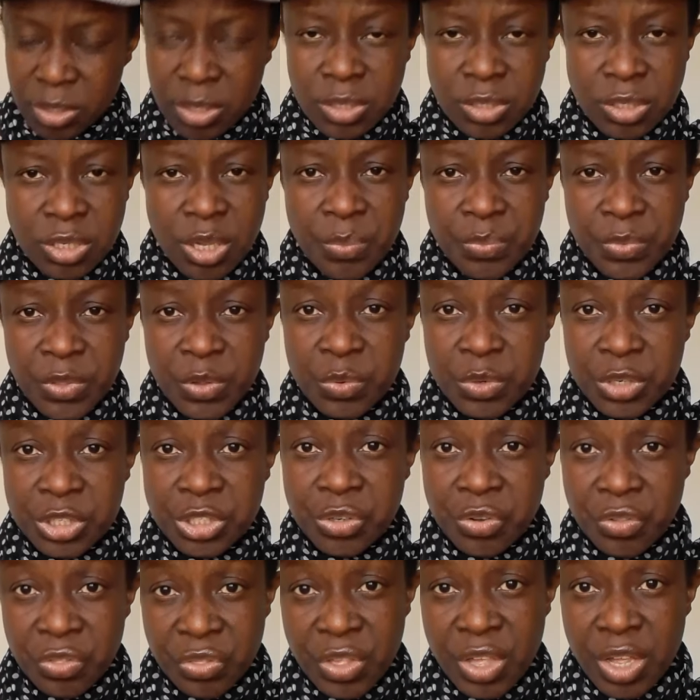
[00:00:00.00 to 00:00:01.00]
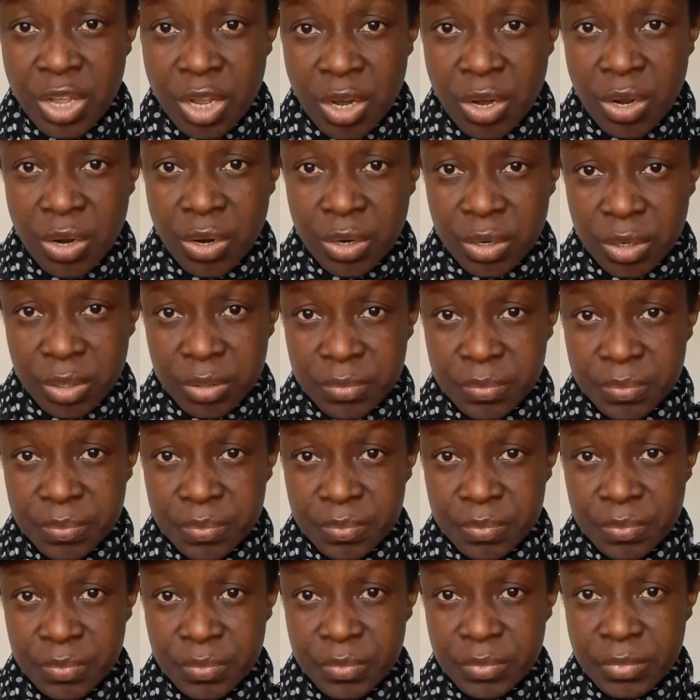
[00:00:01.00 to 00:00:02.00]
something we should think on.
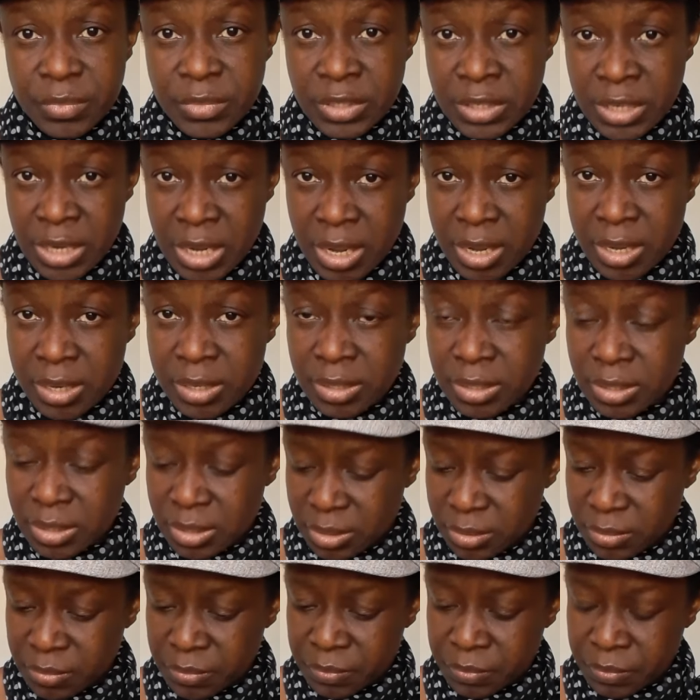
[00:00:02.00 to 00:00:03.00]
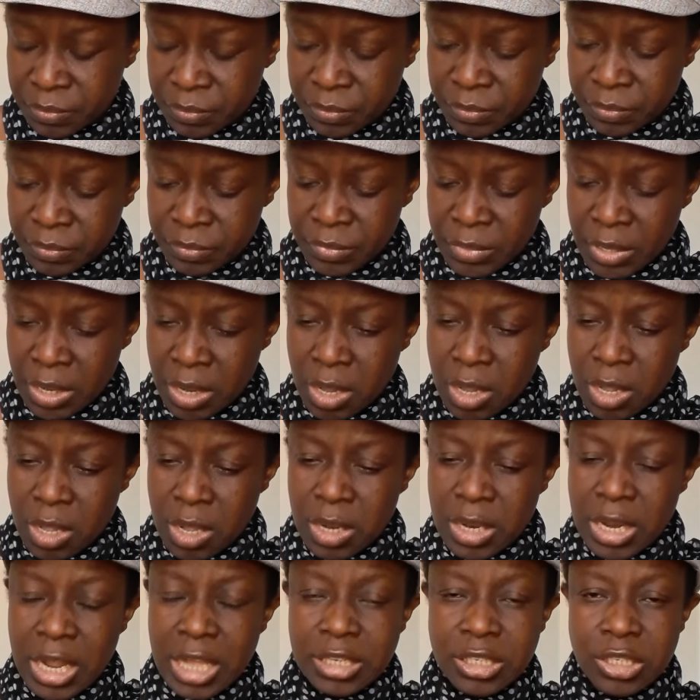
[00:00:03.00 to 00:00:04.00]
Yes.
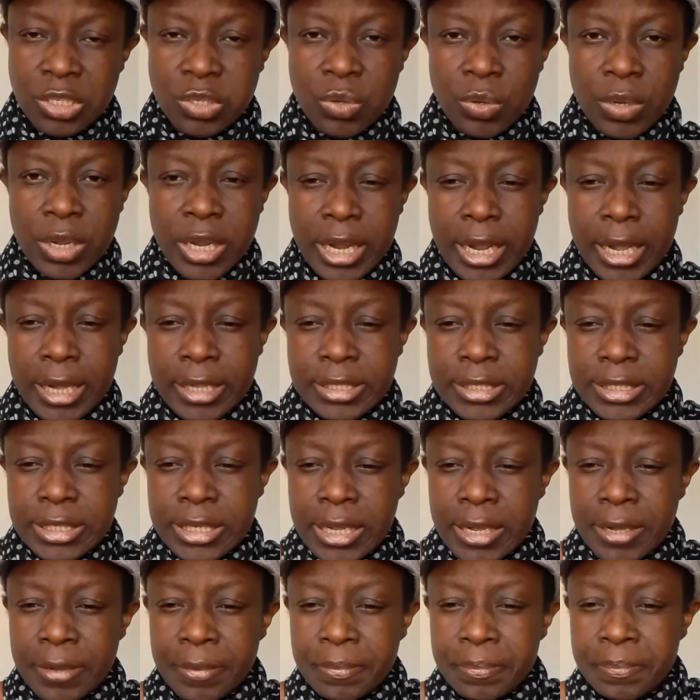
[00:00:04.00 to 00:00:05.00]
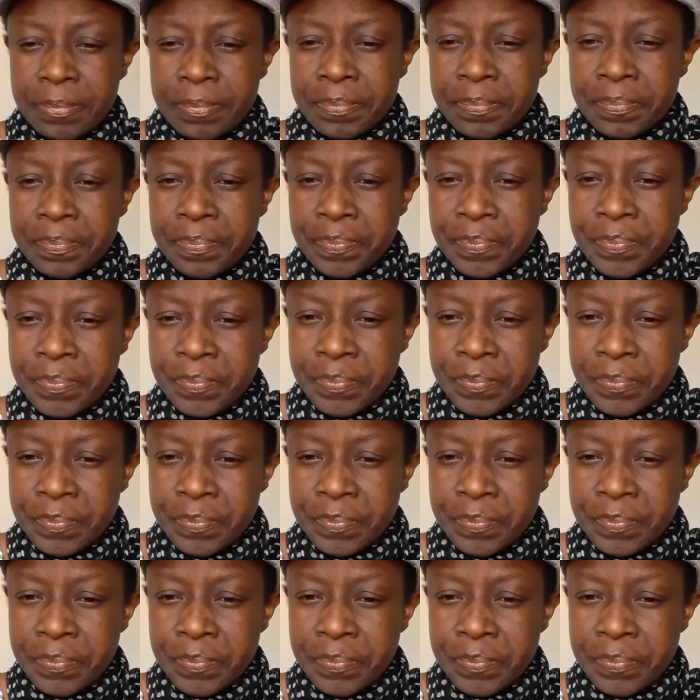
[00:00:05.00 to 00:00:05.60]
Let's look at um,